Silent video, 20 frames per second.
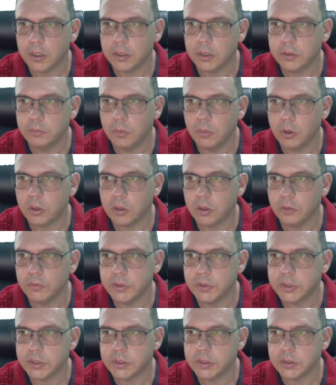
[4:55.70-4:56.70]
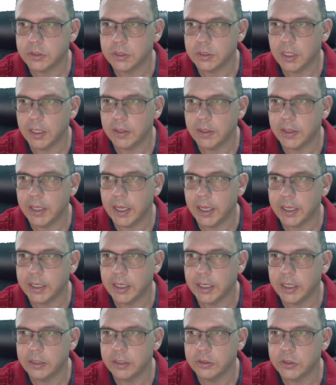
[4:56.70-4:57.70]
mark our resistance like that,
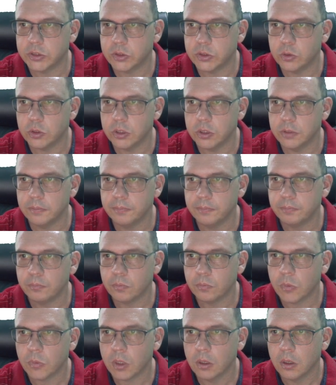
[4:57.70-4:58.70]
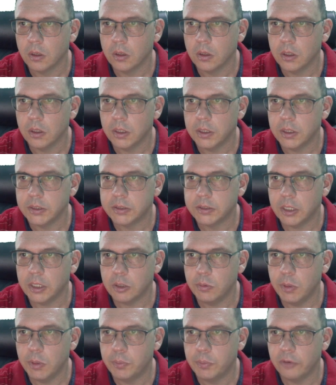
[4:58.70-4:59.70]
kind of, sort of. It's not
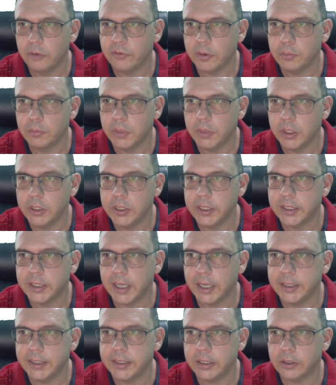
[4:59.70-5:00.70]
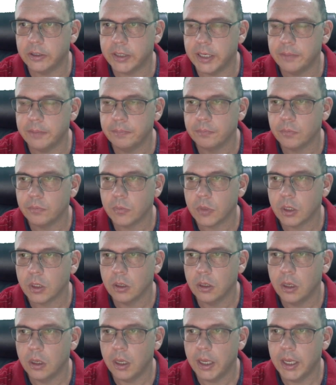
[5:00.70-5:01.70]
going to be perfect, but you get the idea, okay?
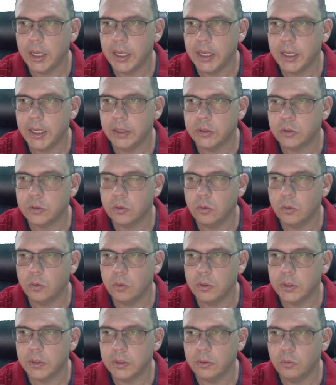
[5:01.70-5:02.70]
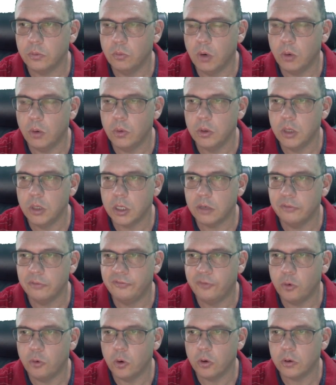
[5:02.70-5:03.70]
And what we're looking
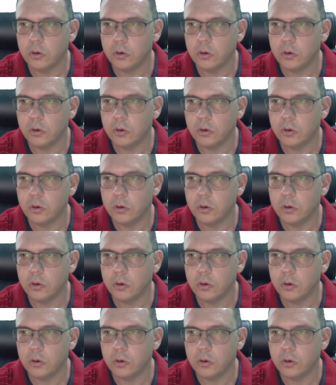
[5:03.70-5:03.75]
for